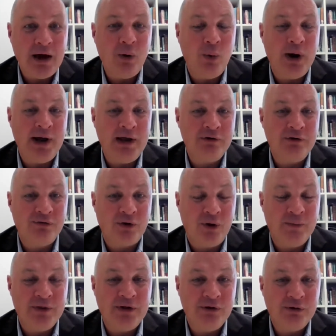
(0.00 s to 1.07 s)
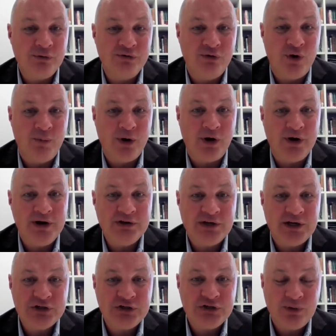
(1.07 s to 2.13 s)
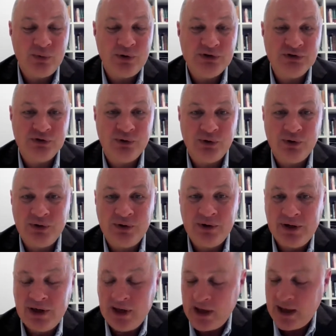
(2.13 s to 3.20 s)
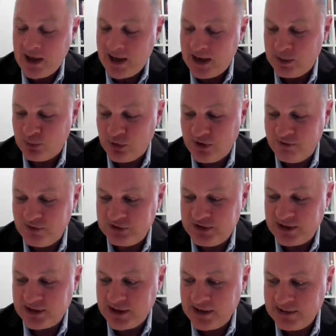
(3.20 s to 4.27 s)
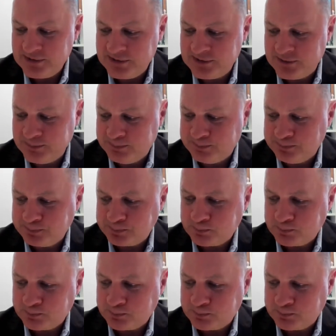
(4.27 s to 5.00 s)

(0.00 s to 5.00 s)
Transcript: away from the reform orientation that we saw in previous decades.